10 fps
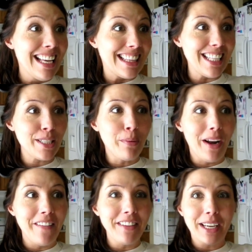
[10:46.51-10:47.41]
at this point
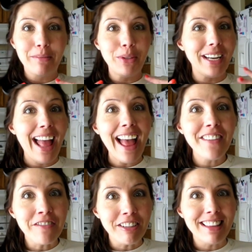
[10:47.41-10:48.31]
I feel like I'm doing
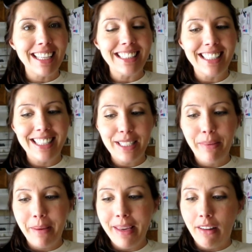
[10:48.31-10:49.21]
everything to get this
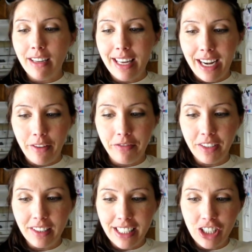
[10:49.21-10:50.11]
baby out, and I
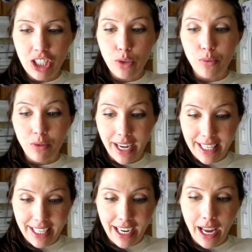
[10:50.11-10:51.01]
feel like she's
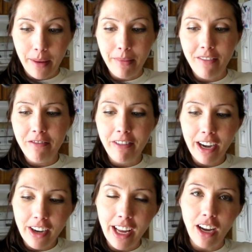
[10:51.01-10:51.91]
ready. I am
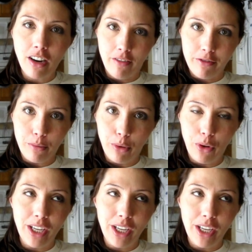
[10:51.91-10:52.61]
very uncomfortable.